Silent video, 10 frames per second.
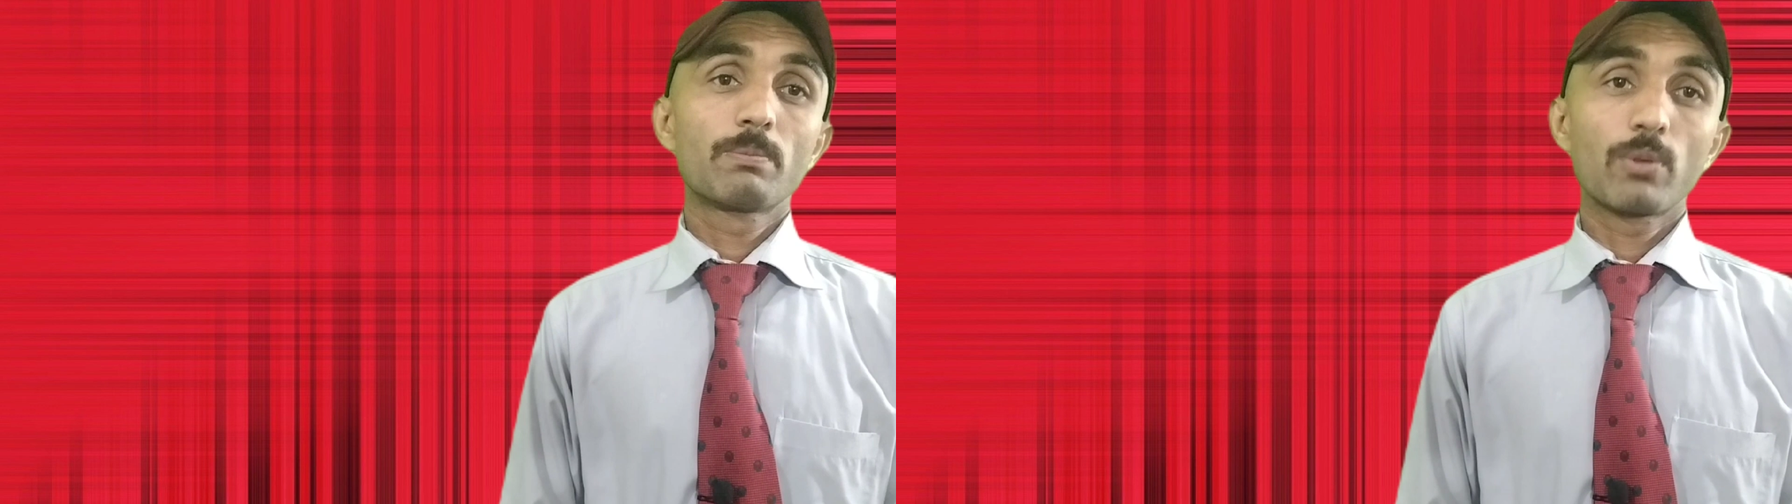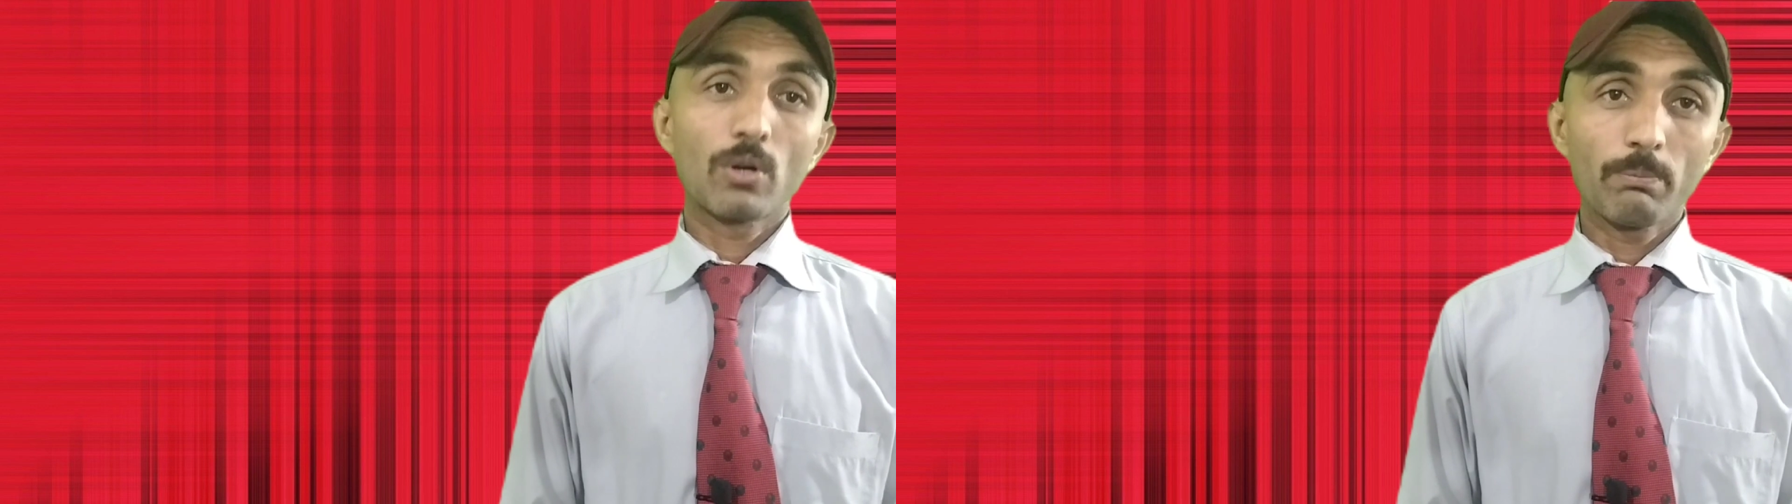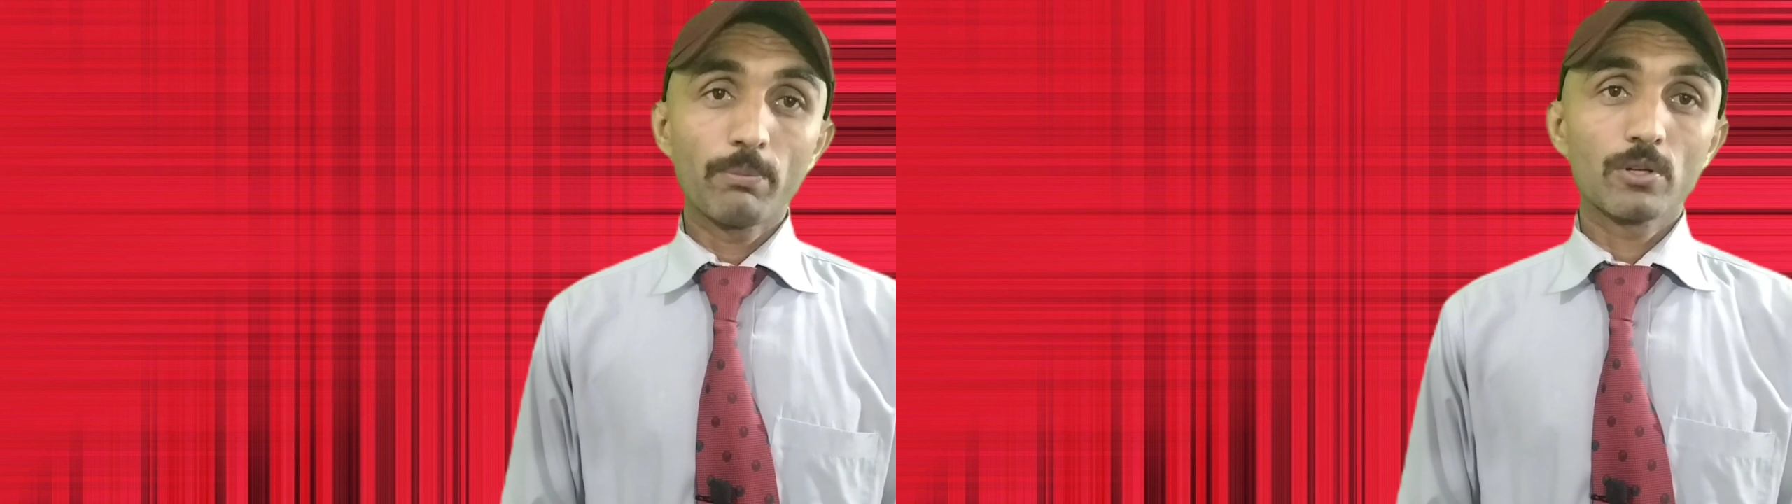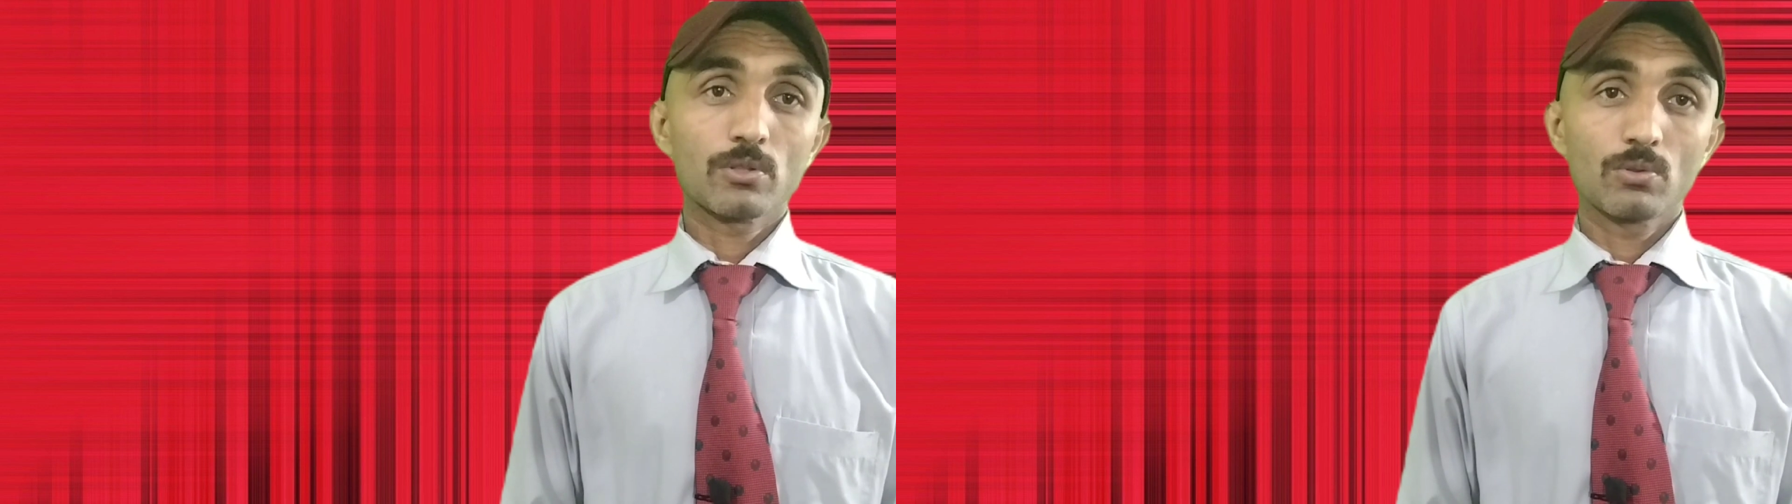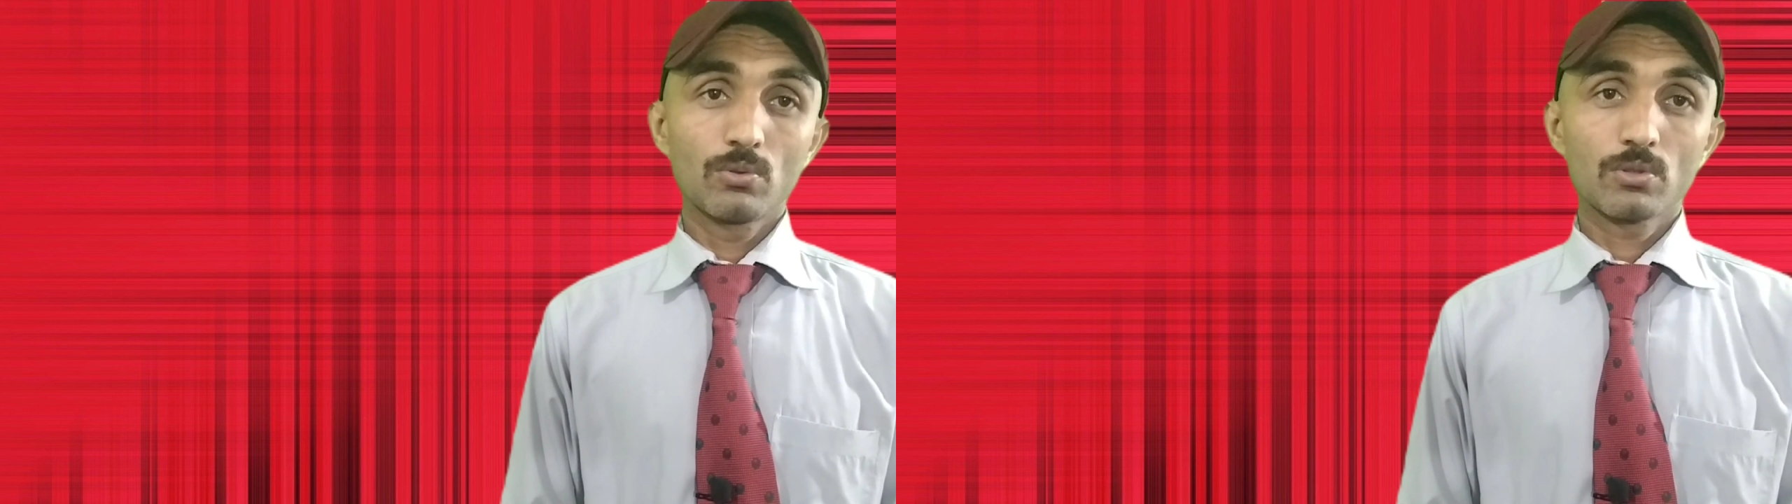proper
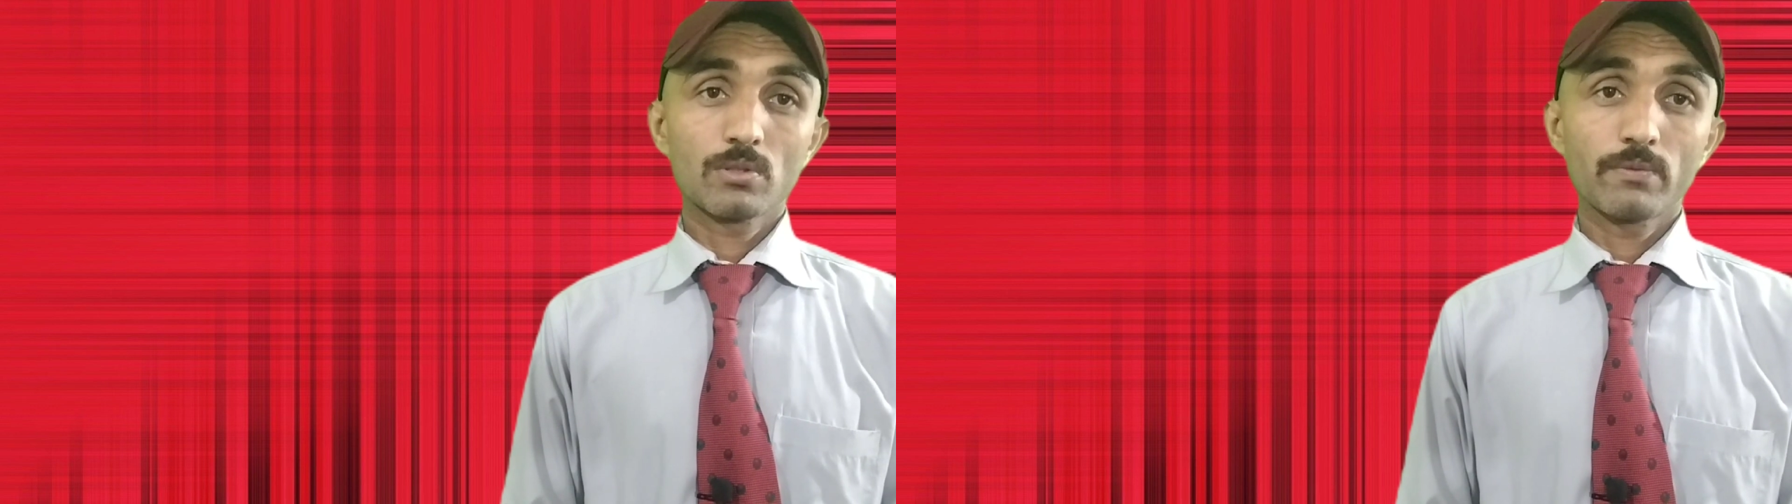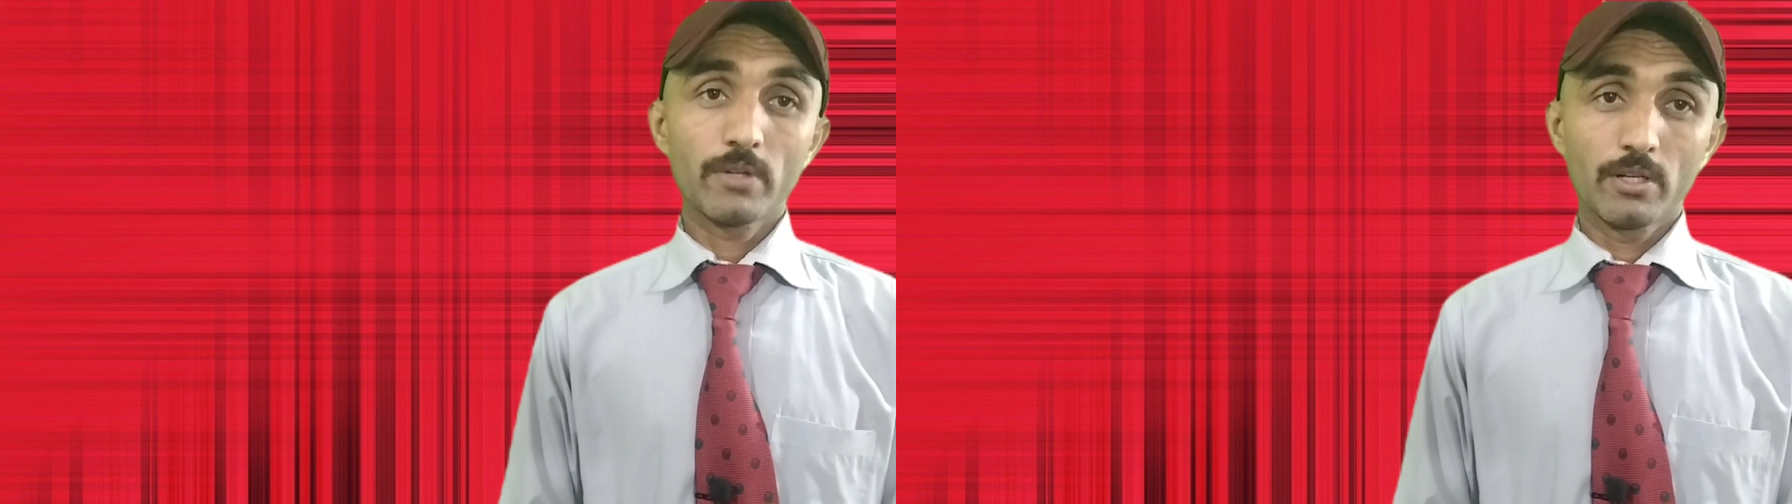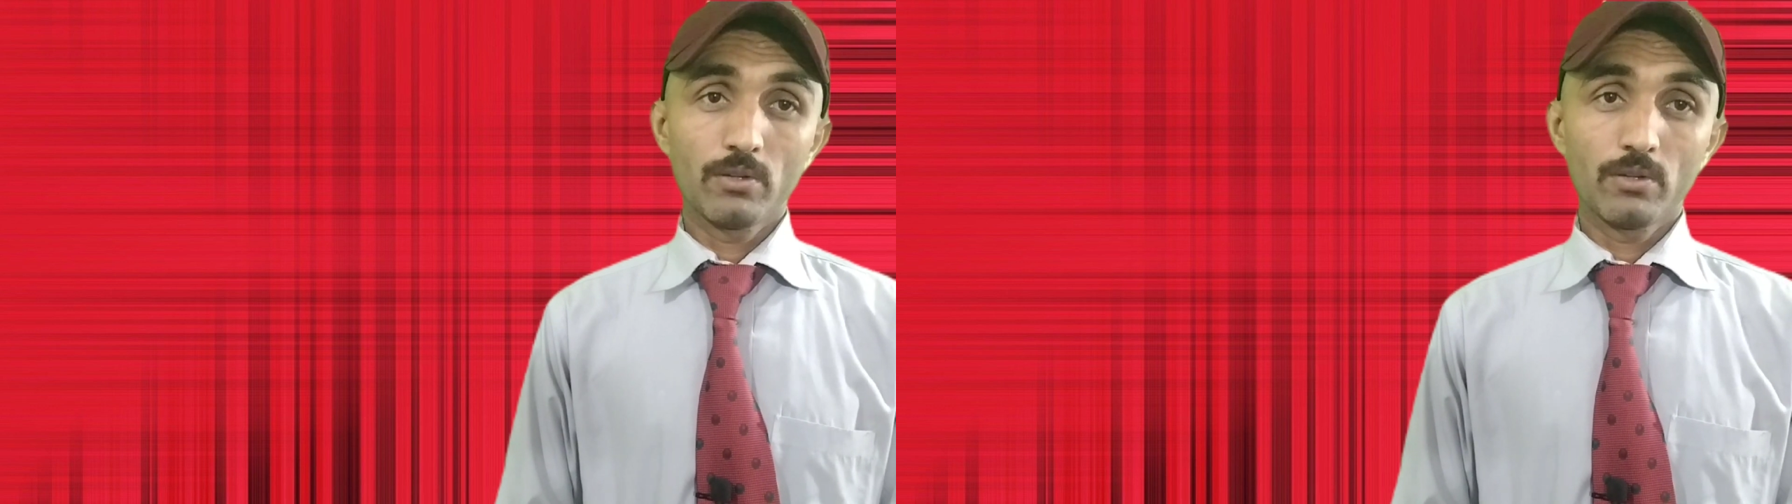source for